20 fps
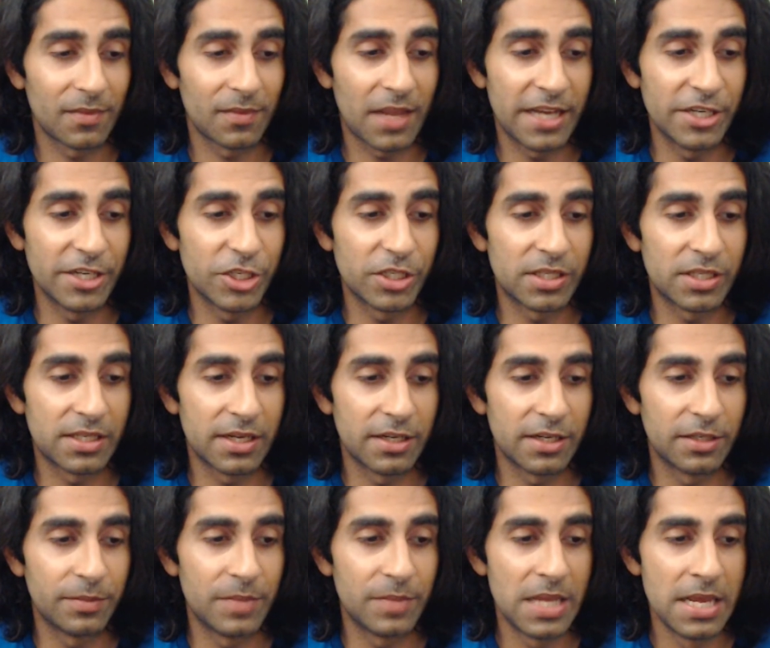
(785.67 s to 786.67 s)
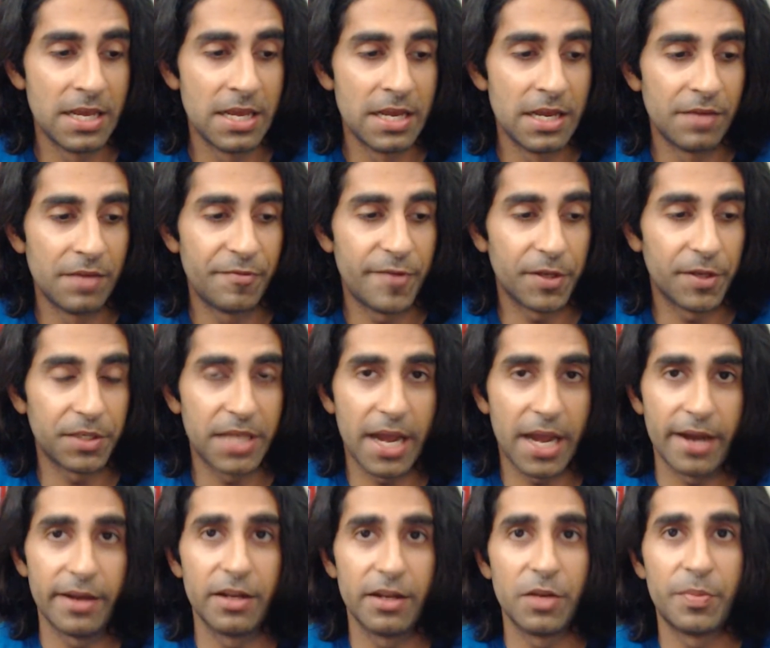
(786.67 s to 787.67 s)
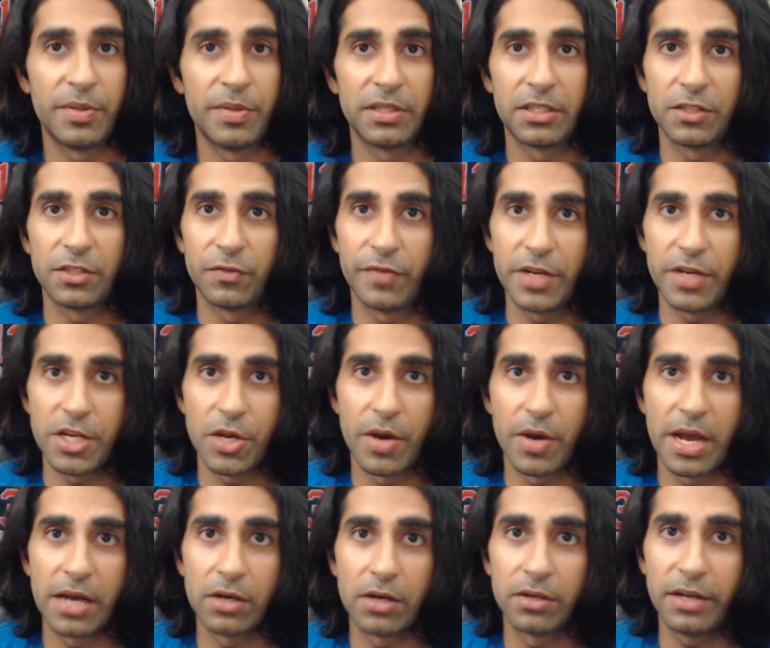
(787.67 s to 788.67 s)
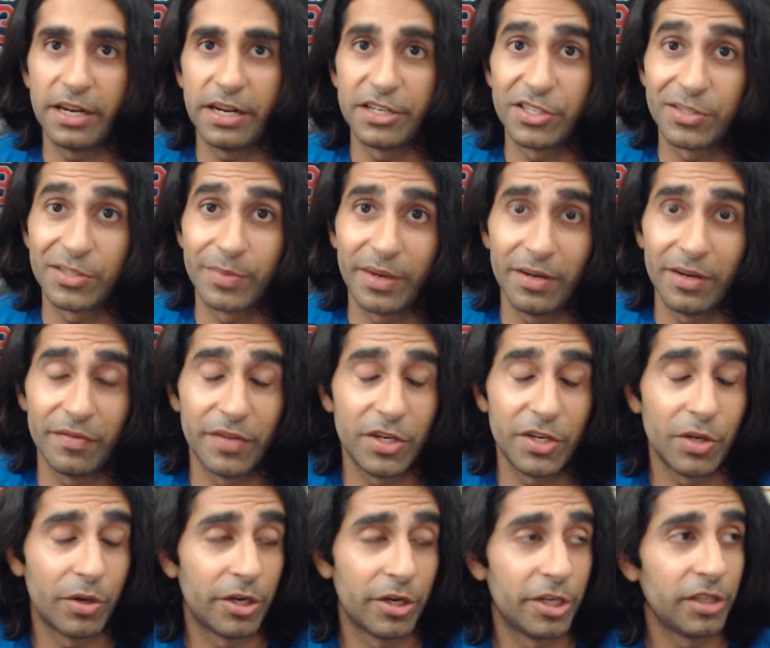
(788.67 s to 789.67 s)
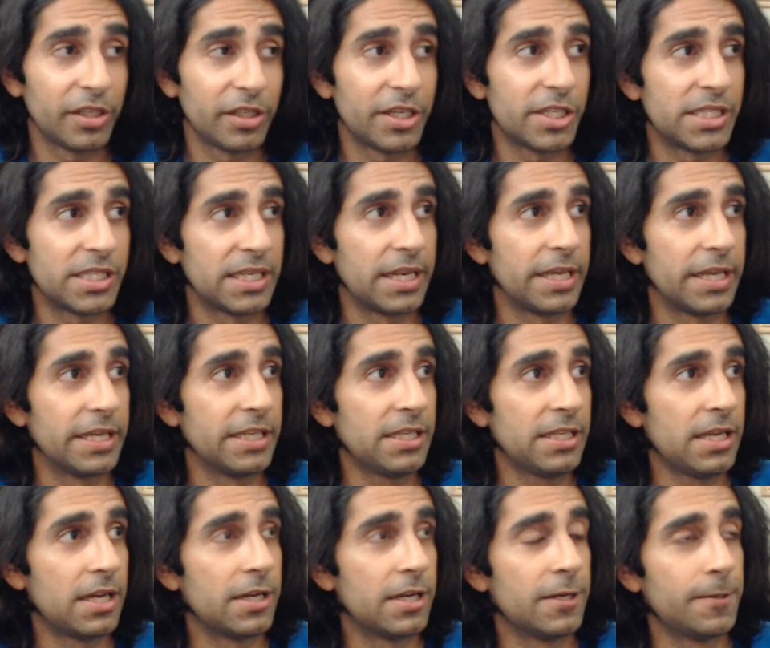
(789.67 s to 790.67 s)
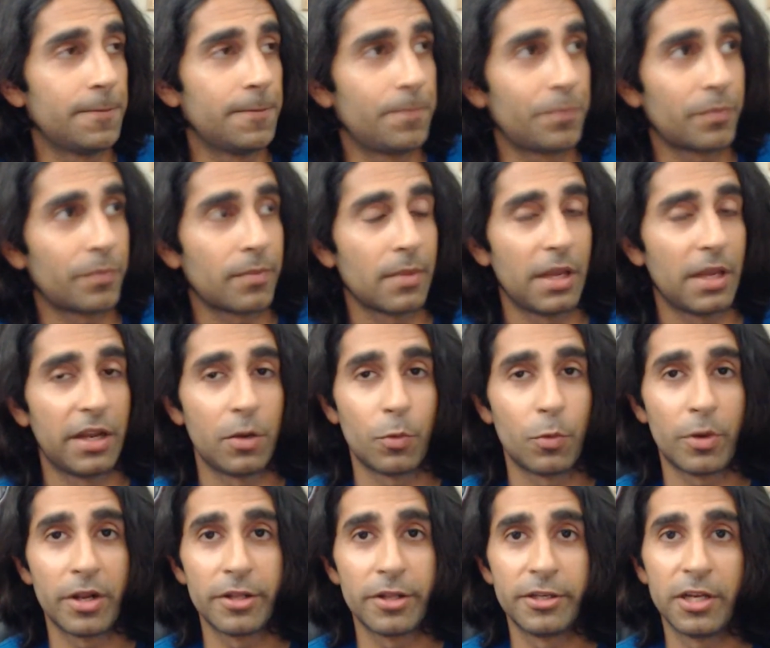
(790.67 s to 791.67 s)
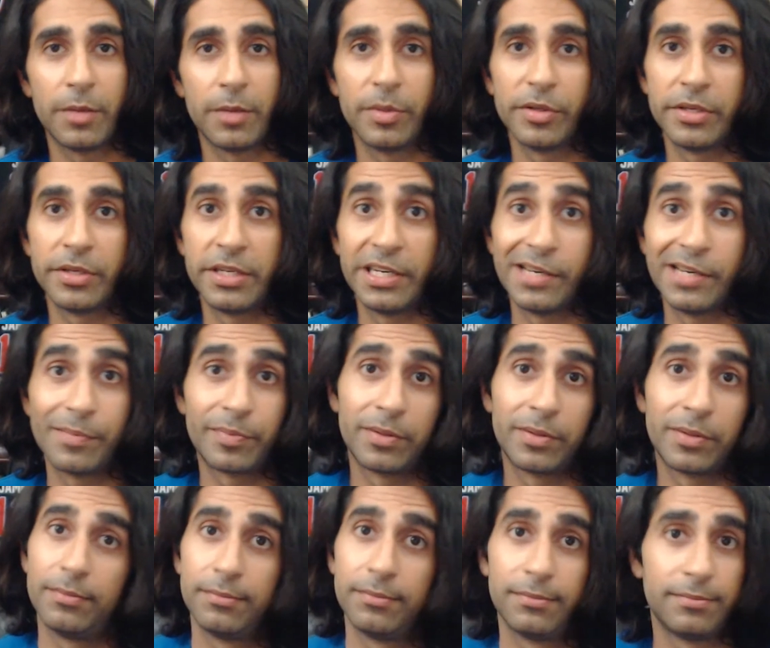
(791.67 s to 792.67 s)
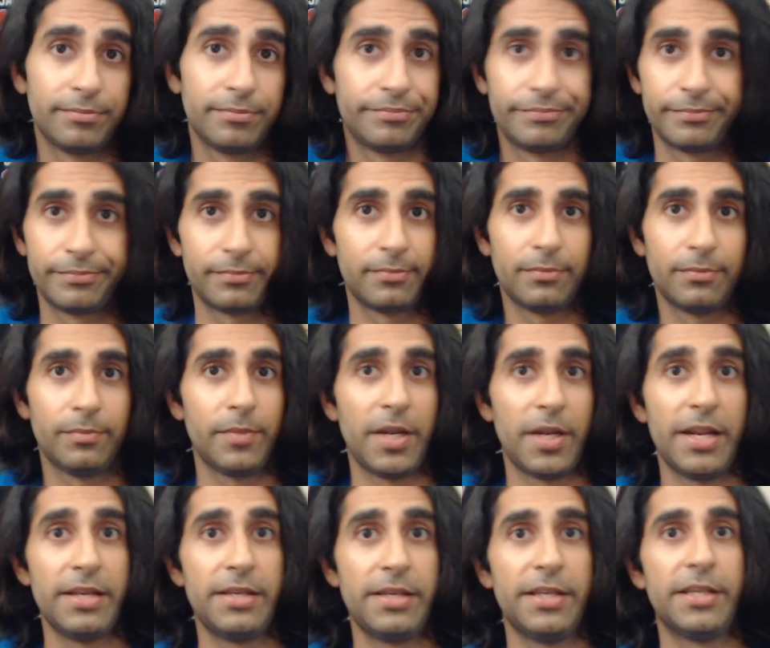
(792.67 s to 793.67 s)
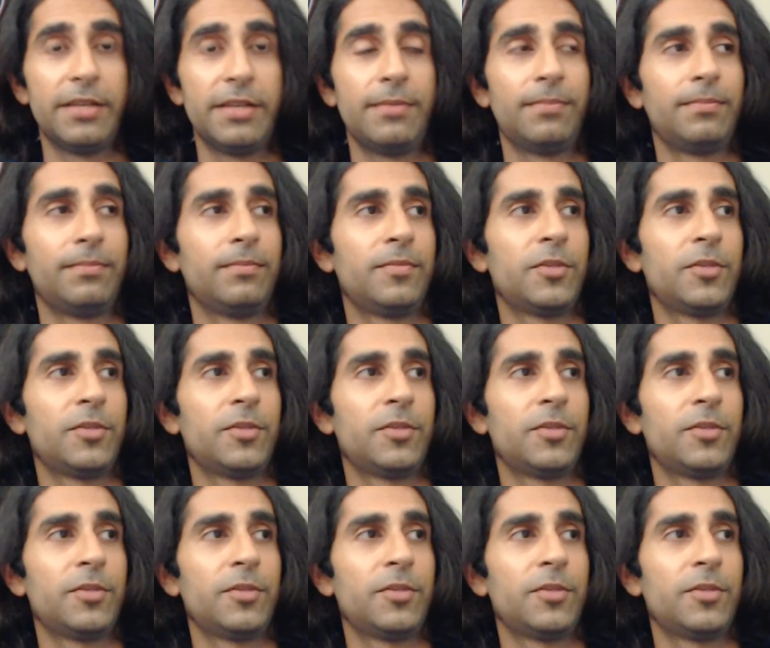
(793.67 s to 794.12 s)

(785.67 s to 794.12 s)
I just felt guided to put this video out. I just made a video earlier today. I didn't want to double dip, but I did.